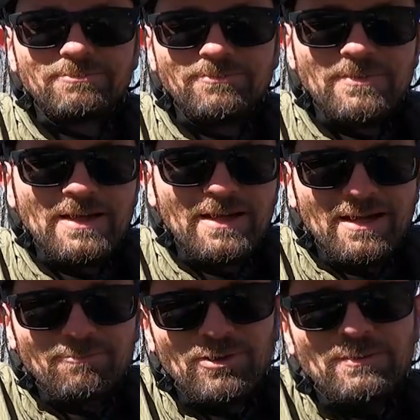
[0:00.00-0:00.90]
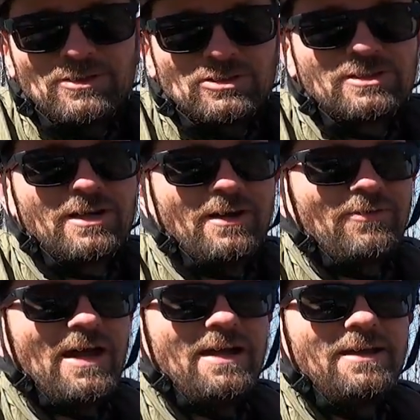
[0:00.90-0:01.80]
And pretty much took
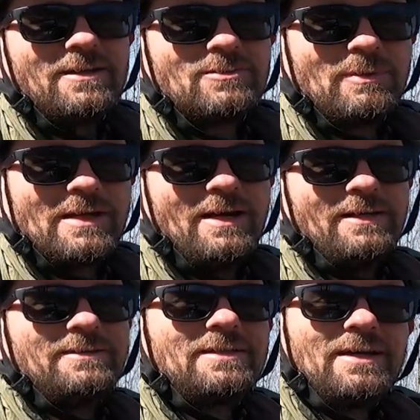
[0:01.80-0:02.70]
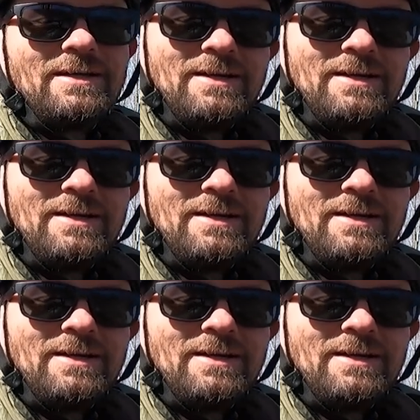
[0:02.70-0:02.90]
off the hiatus because